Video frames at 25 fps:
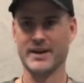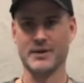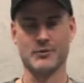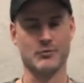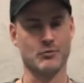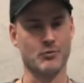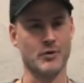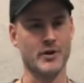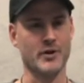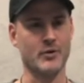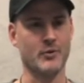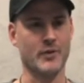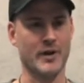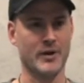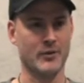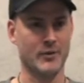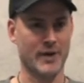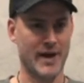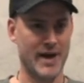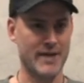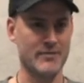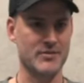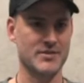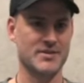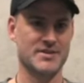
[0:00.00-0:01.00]
real. They all
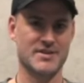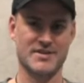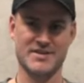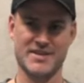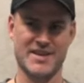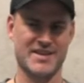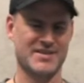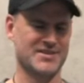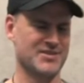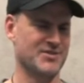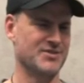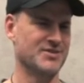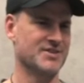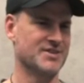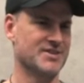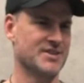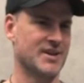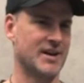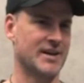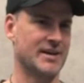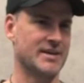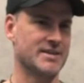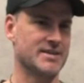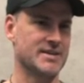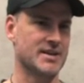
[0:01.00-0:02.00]
have that certain
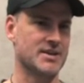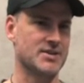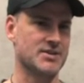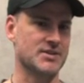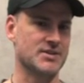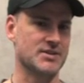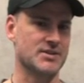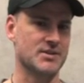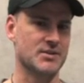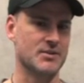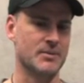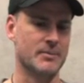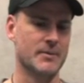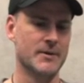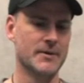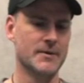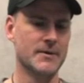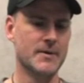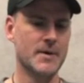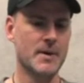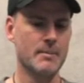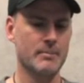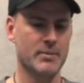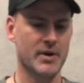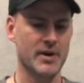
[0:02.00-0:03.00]
stylization to them.
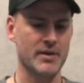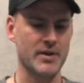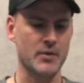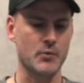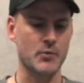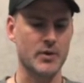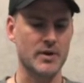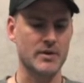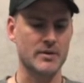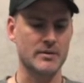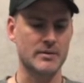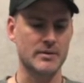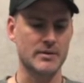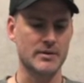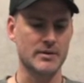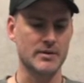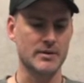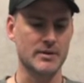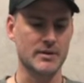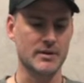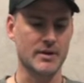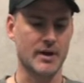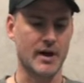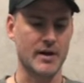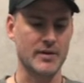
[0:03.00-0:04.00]
But I think one of
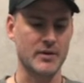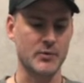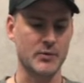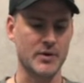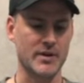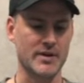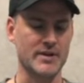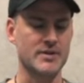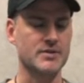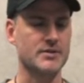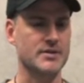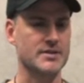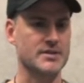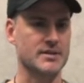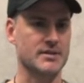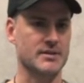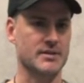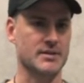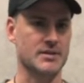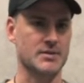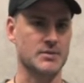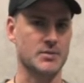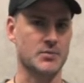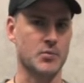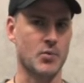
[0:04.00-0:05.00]
the interesting
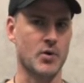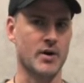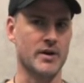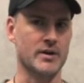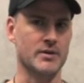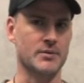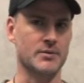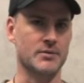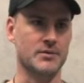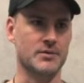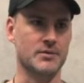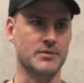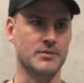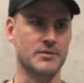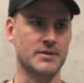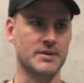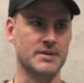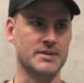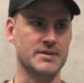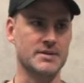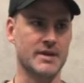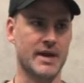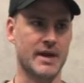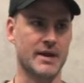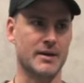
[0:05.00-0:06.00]
things with why you would do
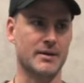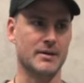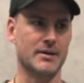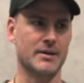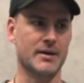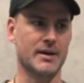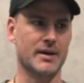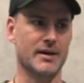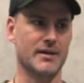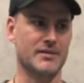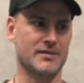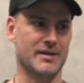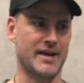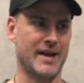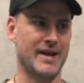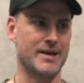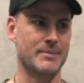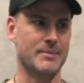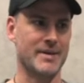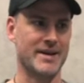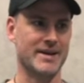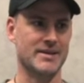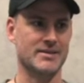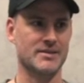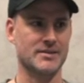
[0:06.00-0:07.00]
this as an
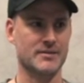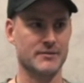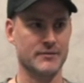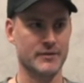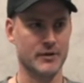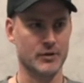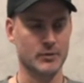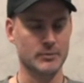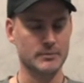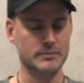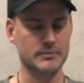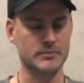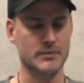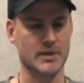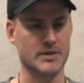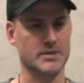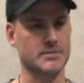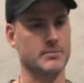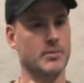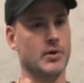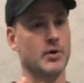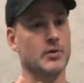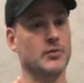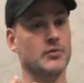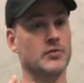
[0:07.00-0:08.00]
animated film as
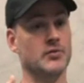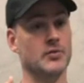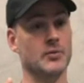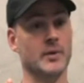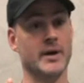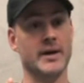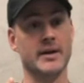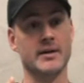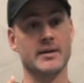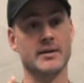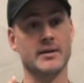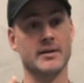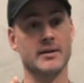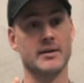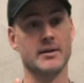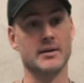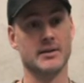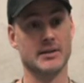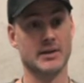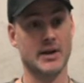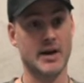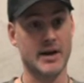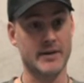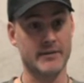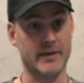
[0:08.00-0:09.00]
opposed to a
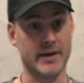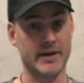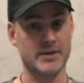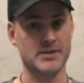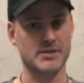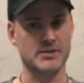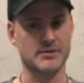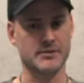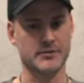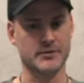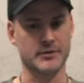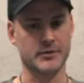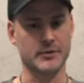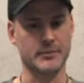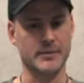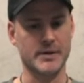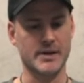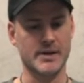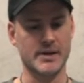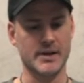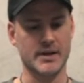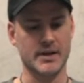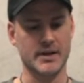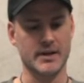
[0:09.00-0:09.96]
live action film,